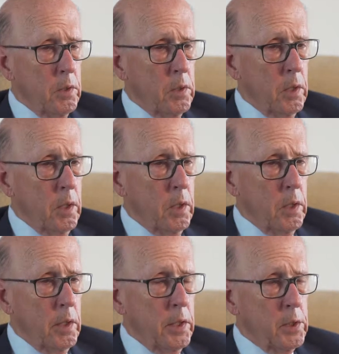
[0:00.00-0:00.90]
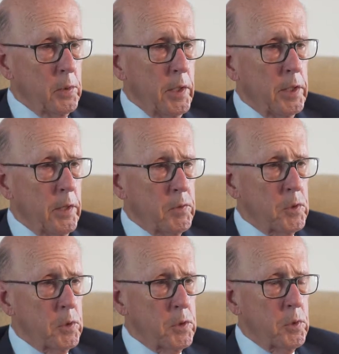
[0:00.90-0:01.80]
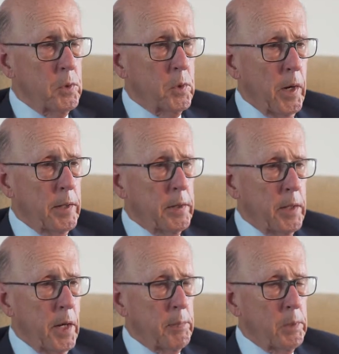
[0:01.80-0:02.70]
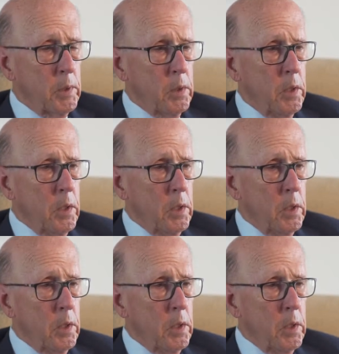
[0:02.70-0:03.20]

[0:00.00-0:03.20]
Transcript: and trade deficits to attract the capital.